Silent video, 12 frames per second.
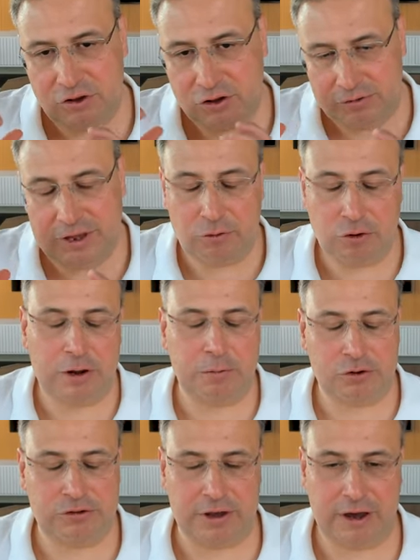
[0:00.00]
they were able
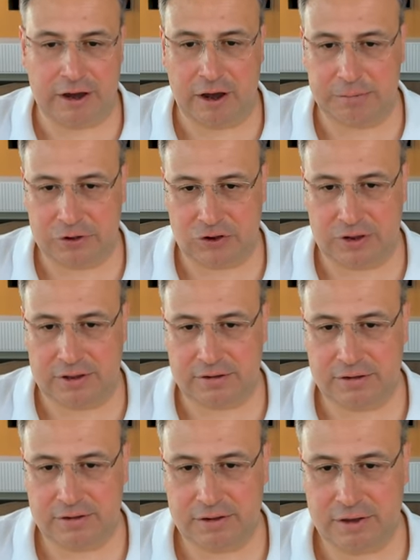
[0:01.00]
to accomplish that.
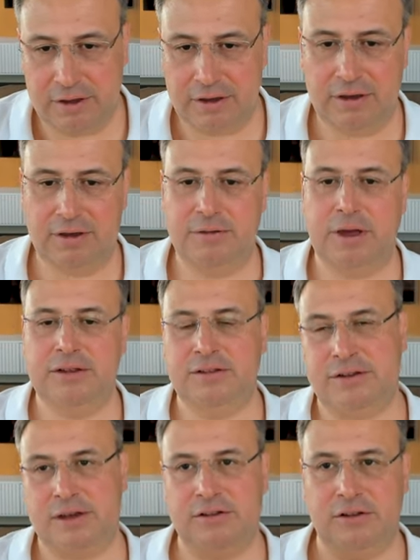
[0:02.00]
And the
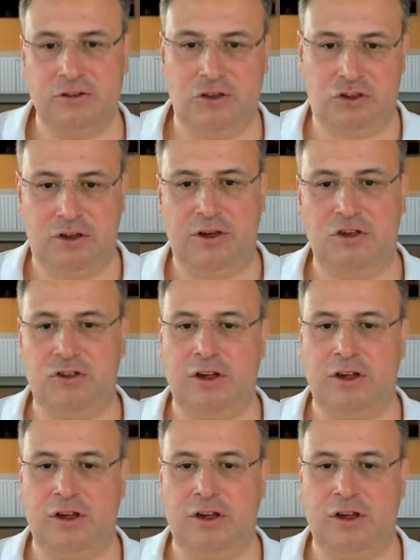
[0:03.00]
technology change